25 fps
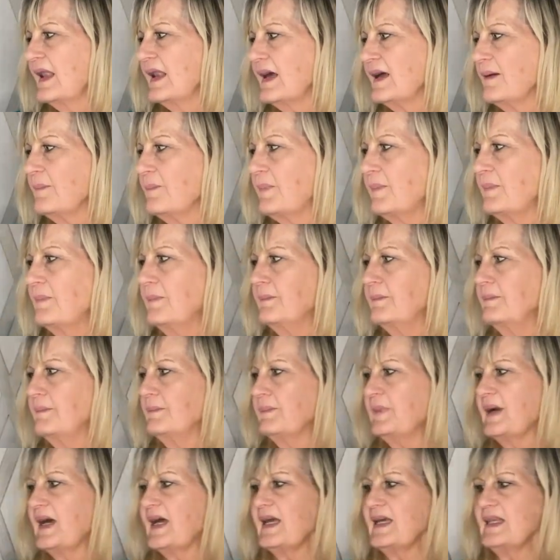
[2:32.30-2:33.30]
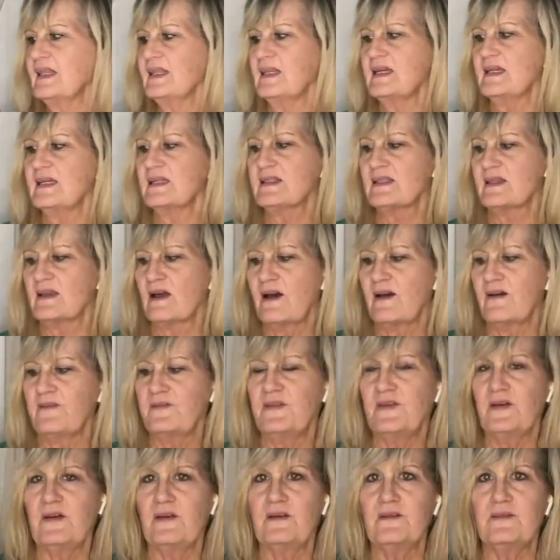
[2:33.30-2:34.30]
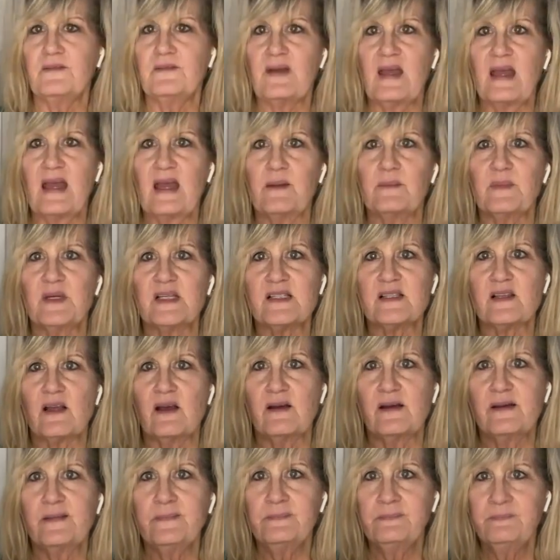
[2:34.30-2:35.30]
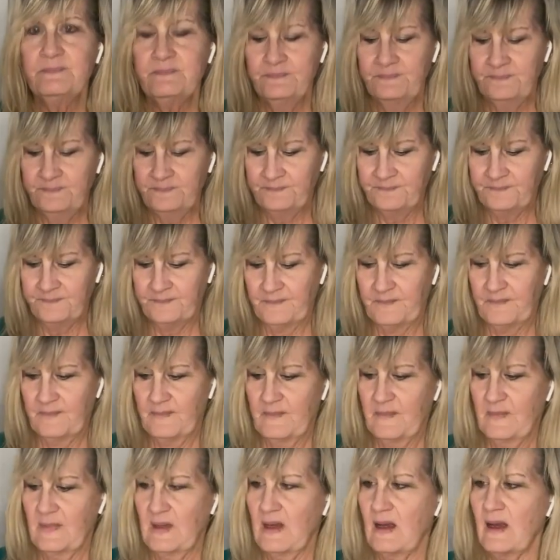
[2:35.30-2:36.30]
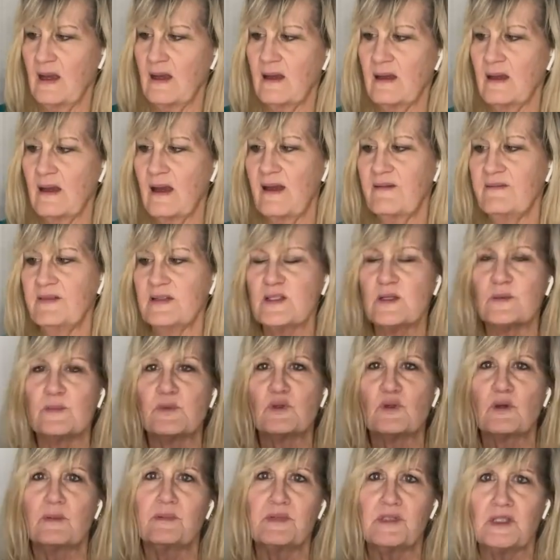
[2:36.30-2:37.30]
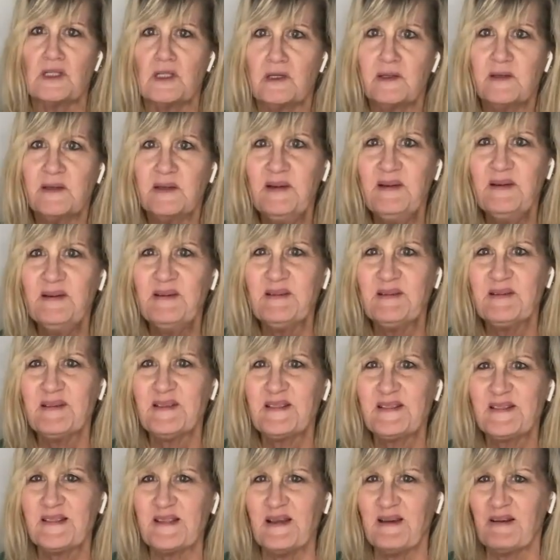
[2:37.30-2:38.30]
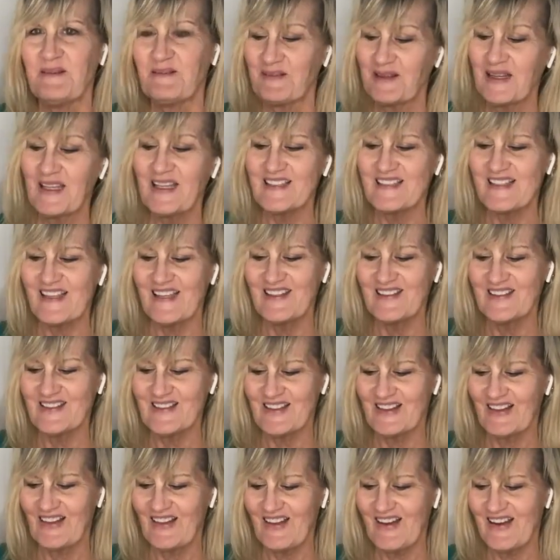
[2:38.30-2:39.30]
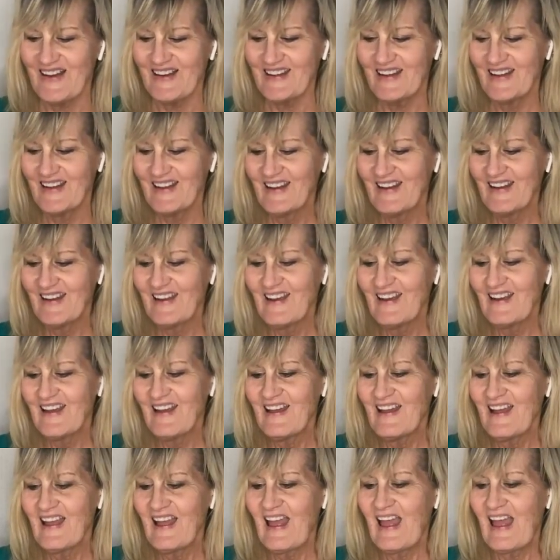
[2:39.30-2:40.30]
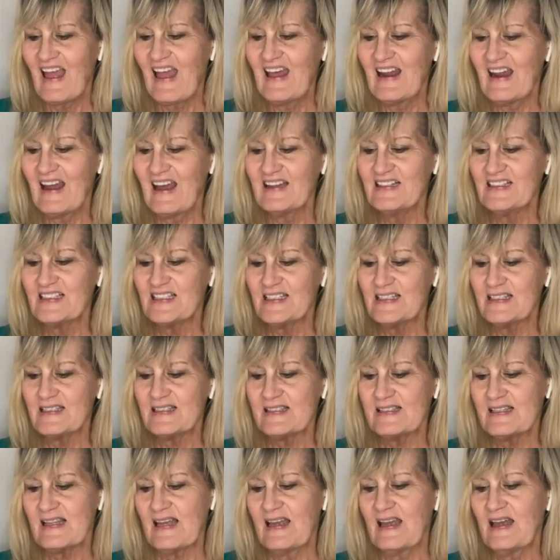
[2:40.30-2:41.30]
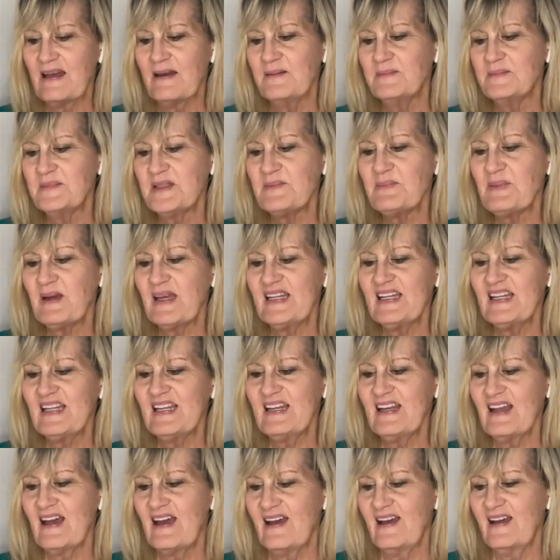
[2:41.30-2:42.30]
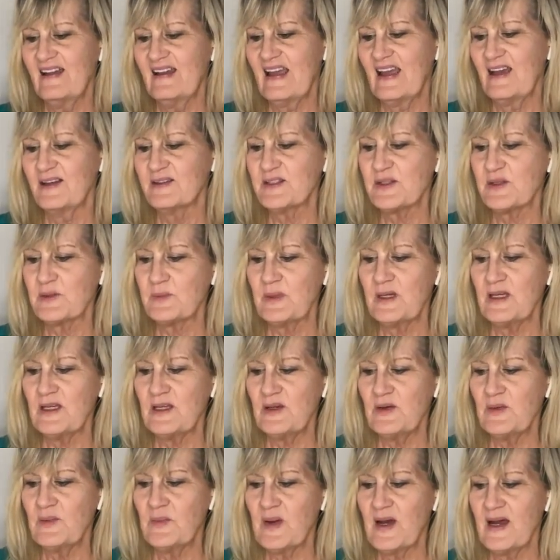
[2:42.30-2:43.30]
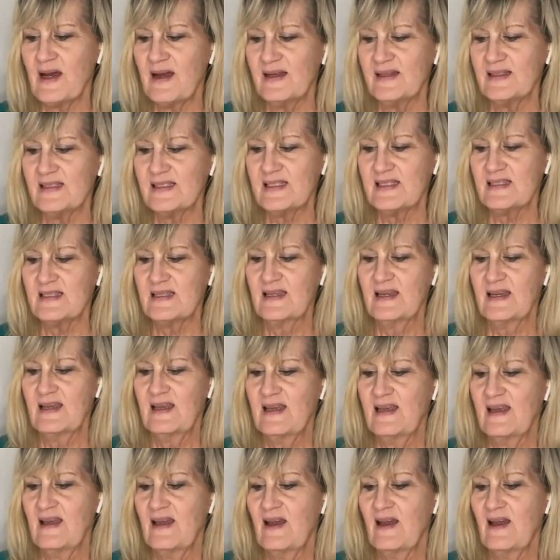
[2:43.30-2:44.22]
and I buy this off of Amazon. I have a subscription, so because I use it a lot. And I just, depending on how sweet you want,